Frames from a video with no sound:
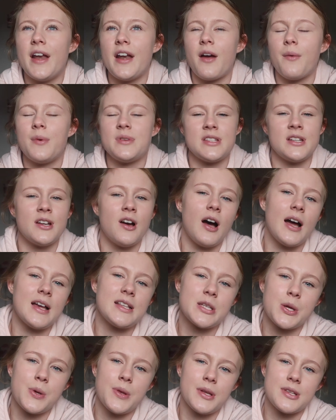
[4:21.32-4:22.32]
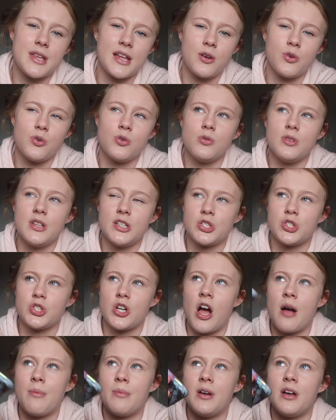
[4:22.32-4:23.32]
When I was in high school, there was like all this
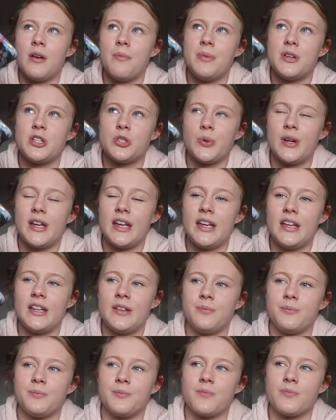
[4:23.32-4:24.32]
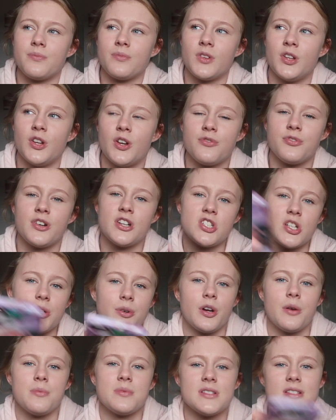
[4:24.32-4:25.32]
drama between, you know, friendship
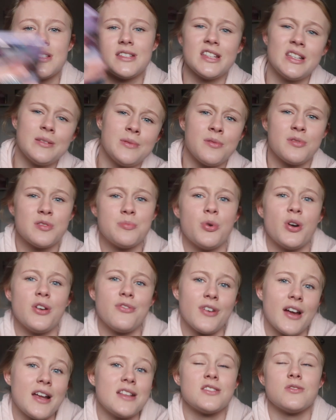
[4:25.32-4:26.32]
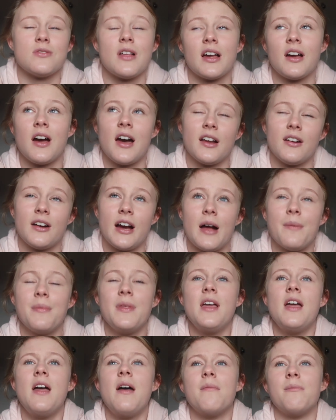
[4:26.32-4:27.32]
groups and stealing people's boyfriends and all that kind of crap.
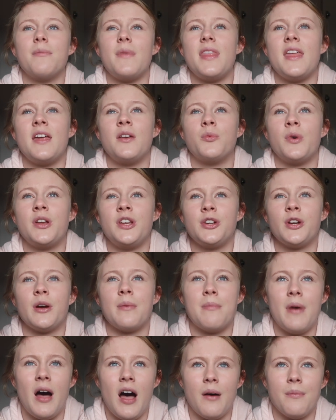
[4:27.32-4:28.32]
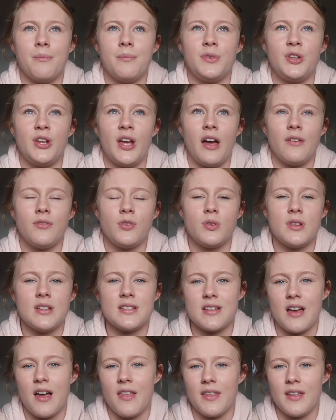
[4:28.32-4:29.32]
But then when you're a mum, you have all
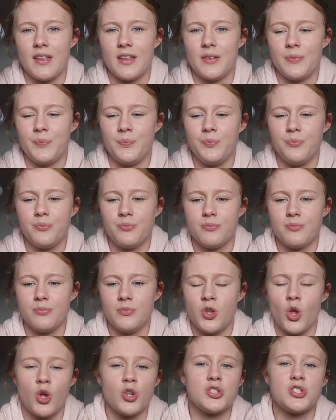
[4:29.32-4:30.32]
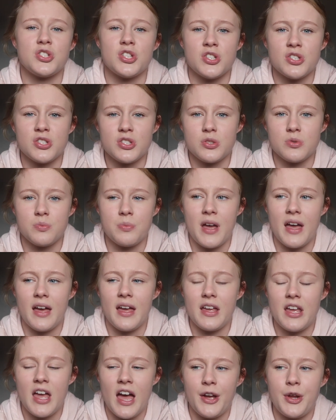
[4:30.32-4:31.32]
this other nonsense about
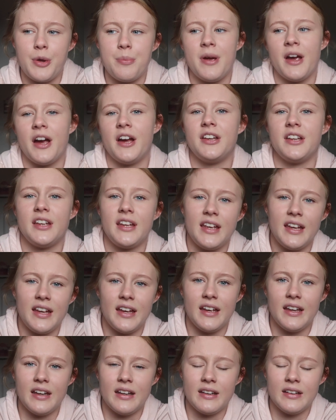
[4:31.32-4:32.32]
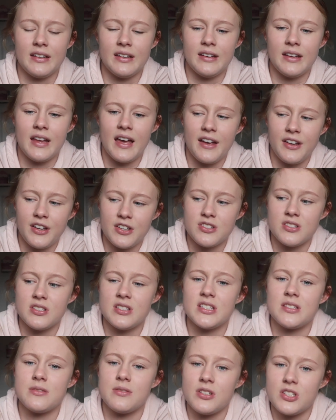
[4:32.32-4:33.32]
how you parent your kid and how you do
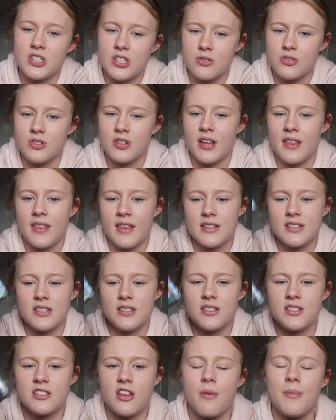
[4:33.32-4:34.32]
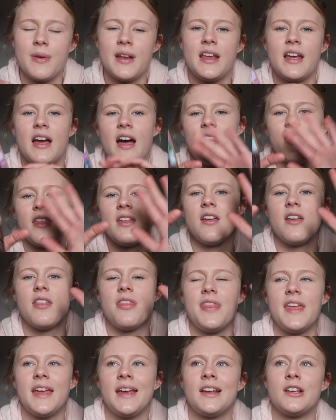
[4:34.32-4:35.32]
this with your children, and there's just so many other
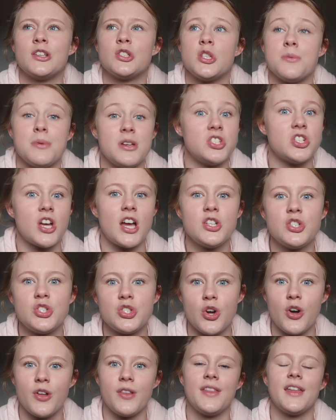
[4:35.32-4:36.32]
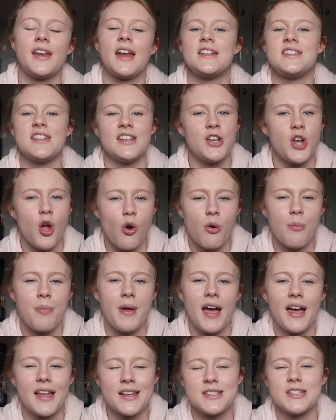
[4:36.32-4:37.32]
things to be judged on that I didn't know
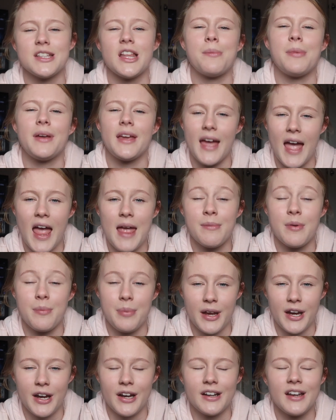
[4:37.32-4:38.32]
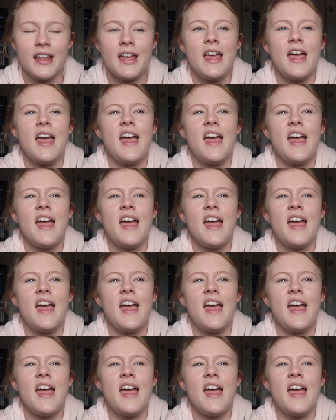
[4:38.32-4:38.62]
about until I became a parent.